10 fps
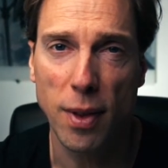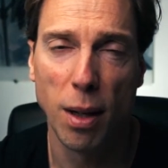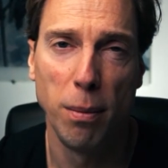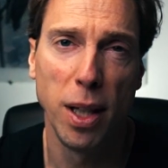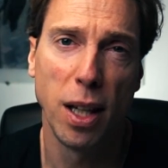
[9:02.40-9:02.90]

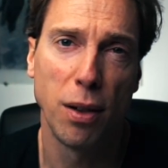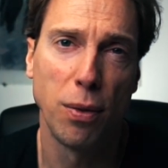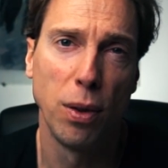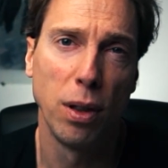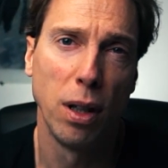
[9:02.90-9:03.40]
be
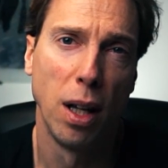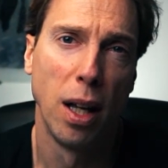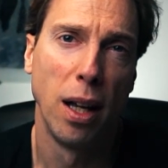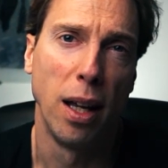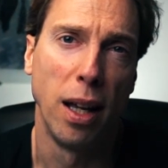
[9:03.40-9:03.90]
careful,
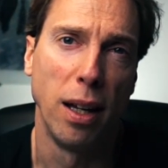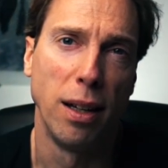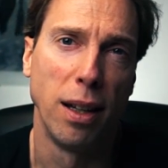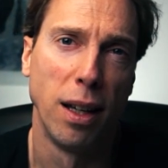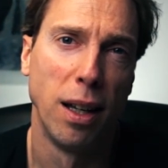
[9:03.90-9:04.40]

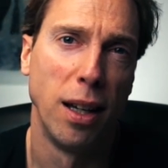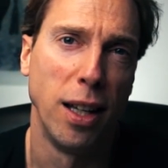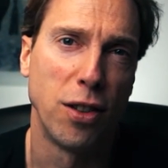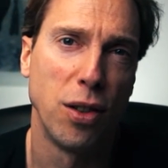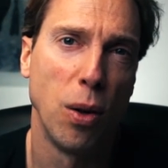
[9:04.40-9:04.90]
and
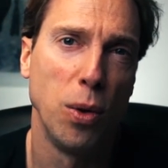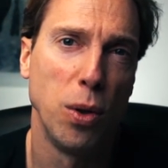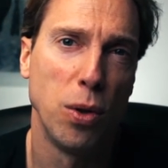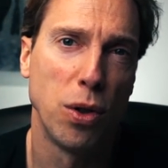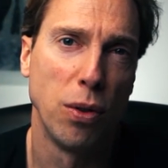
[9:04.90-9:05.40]
it's no
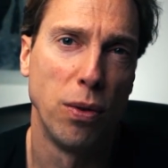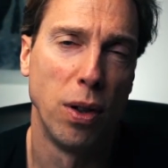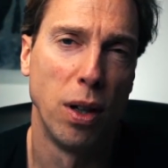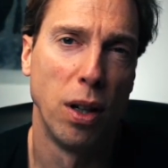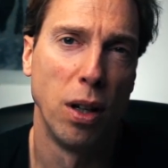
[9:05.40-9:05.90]
use of
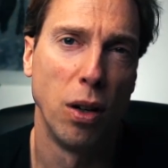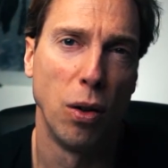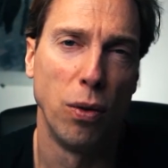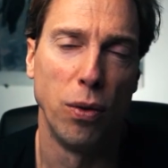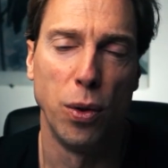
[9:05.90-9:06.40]

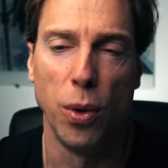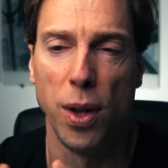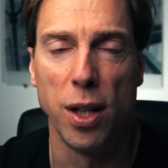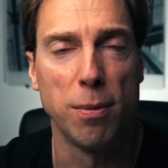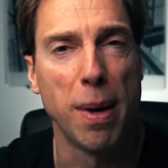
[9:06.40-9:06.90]
doing
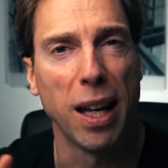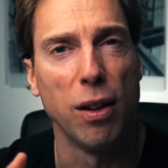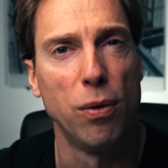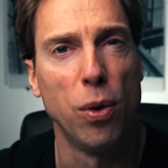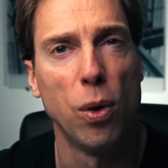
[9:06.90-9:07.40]
this back
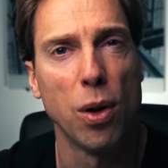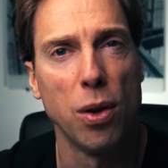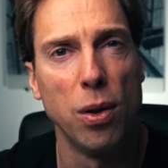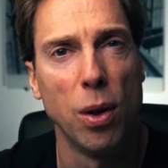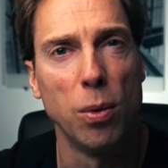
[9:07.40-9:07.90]
and forth.
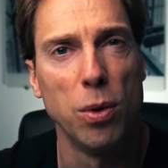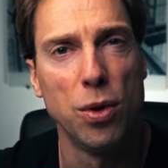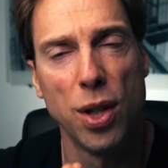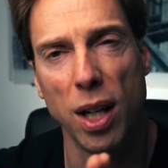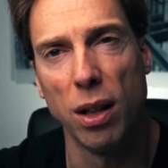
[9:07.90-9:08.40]
You
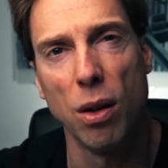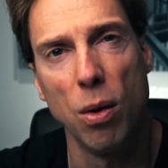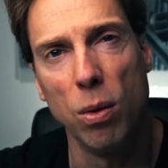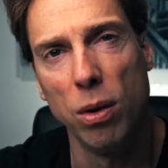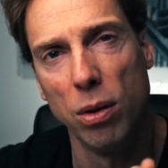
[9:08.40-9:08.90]
set a
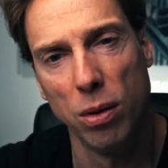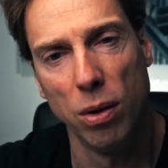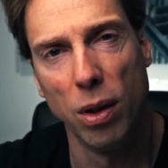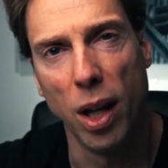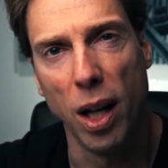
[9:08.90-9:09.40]
goal
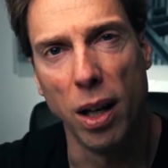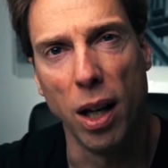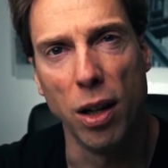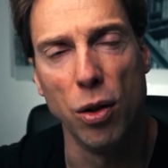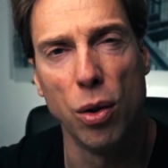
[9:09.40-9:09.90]
and
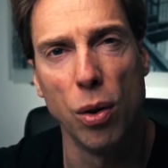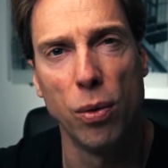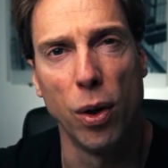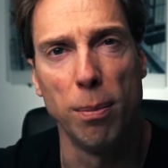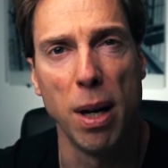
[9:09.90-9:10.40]
you go
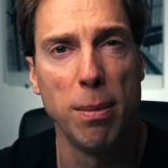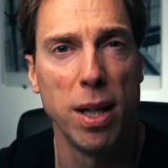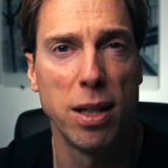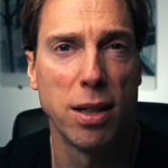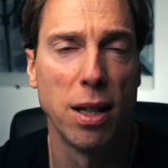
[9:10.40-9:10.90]
for it. Maybe it's,